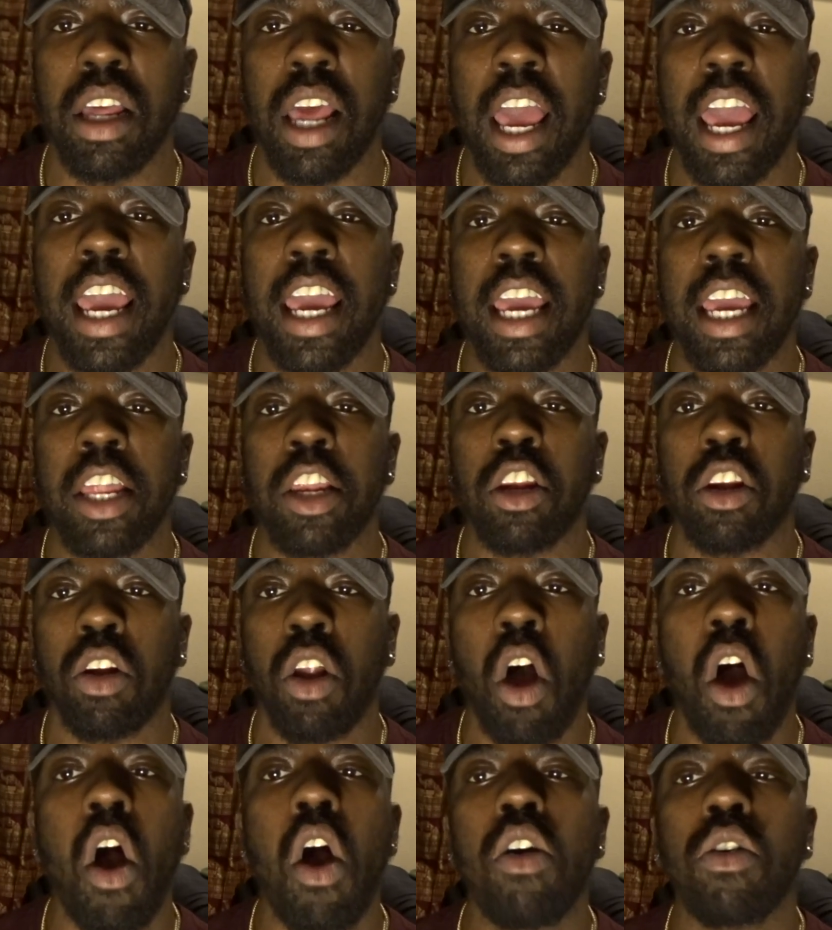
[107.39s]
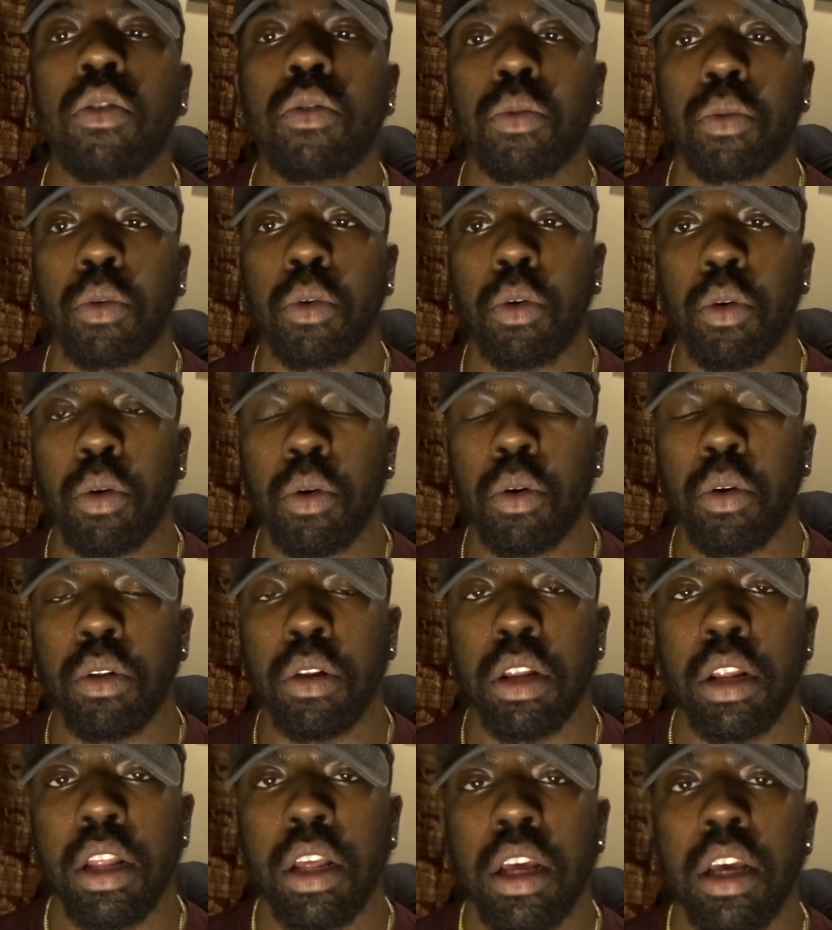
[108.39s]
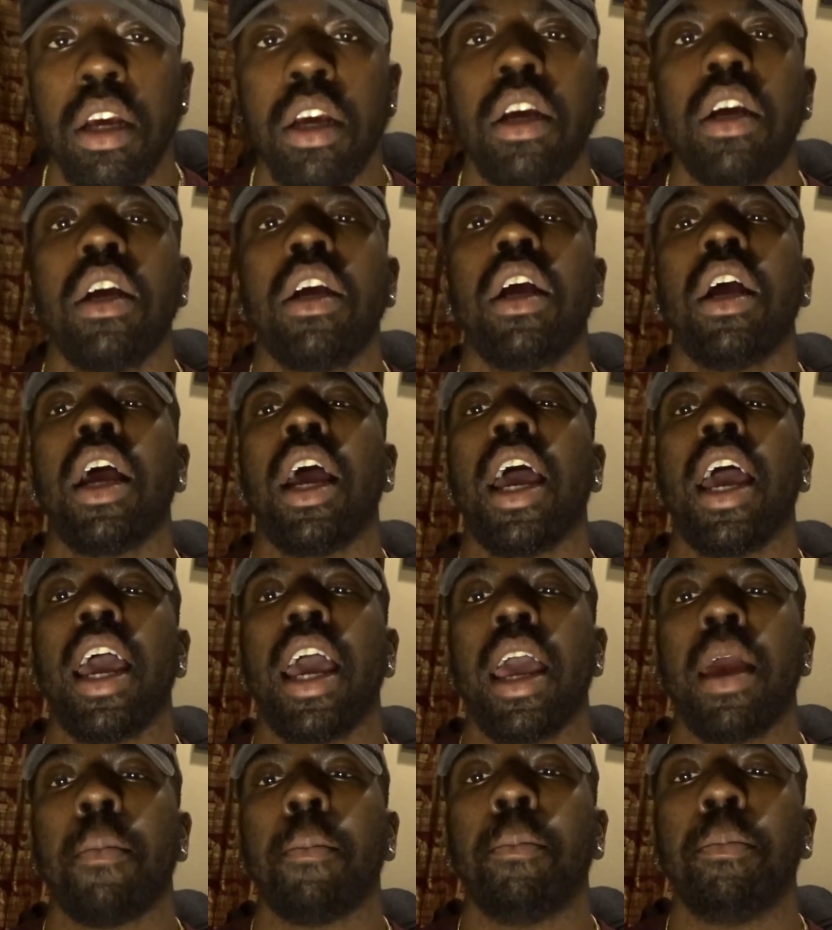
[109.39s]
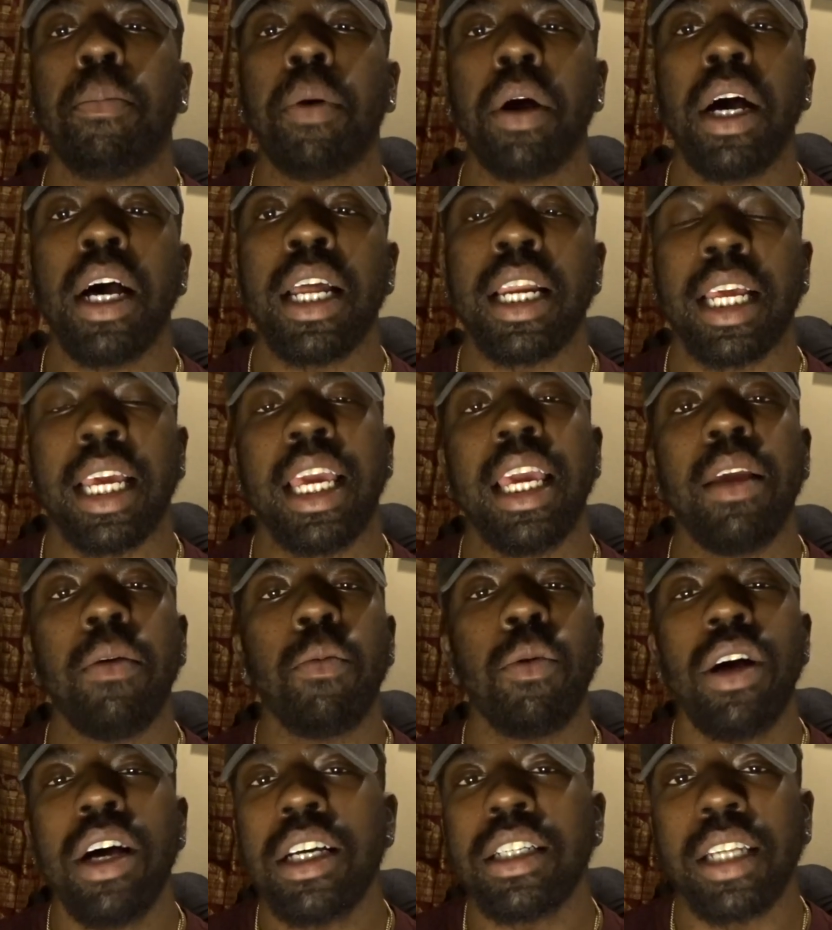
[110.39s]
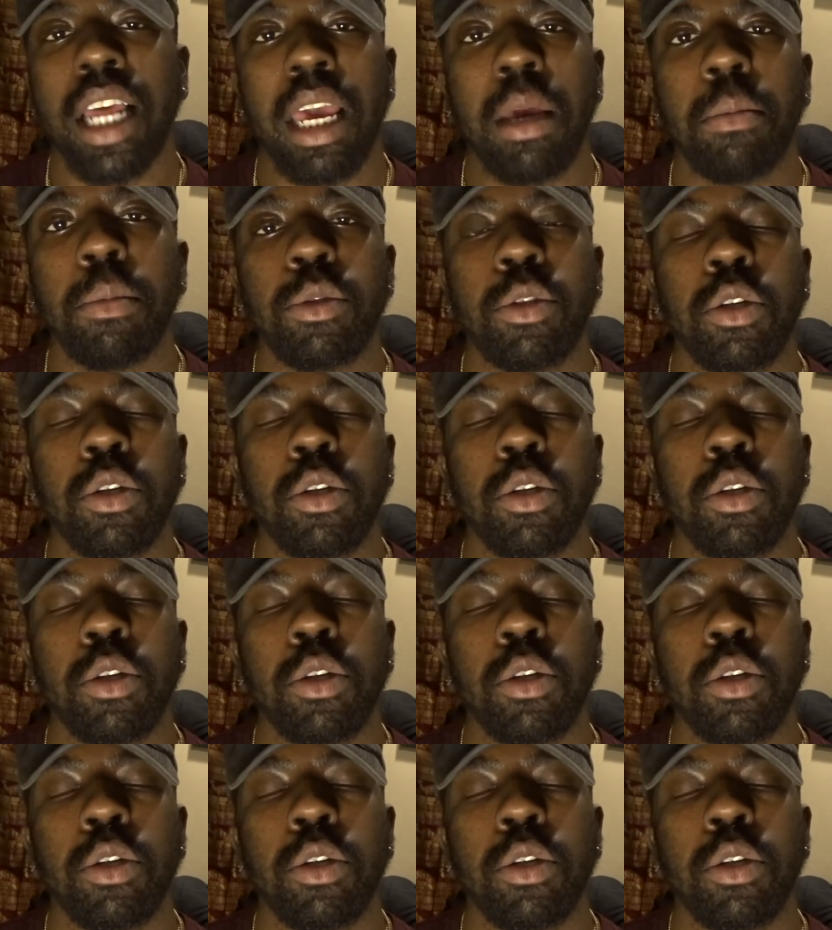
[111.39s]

a long rule, but he was able